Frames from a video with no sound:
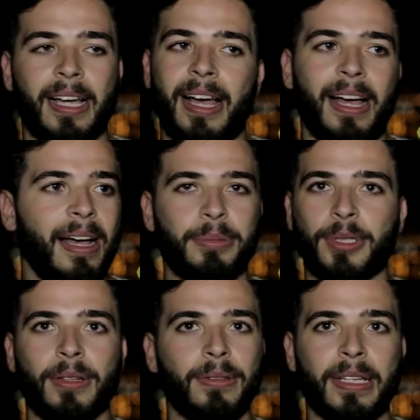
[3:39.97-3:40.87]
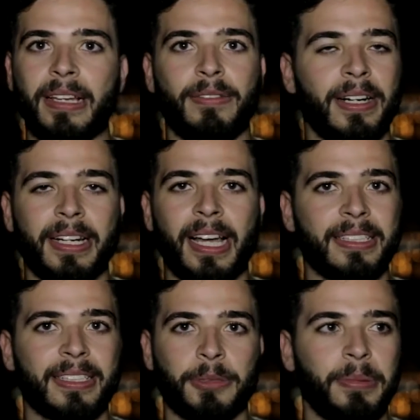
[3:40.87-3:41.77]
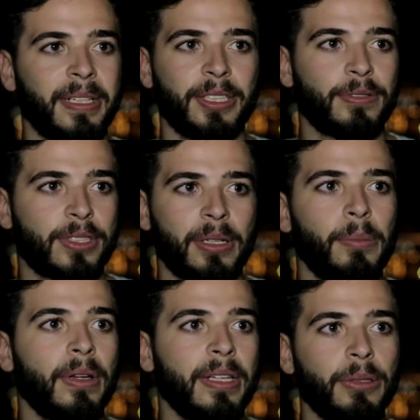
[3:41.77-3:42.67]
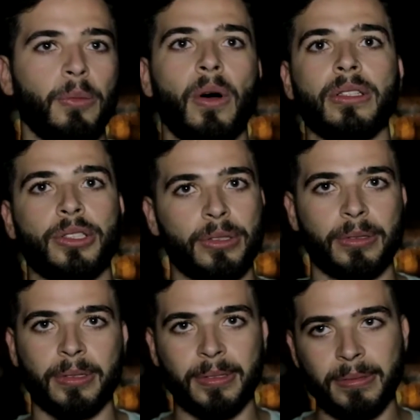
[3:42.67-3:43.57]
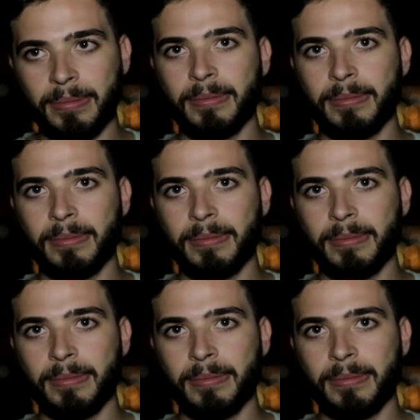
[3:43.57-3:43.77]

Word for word: absolutely a very nice experience for someone that wants to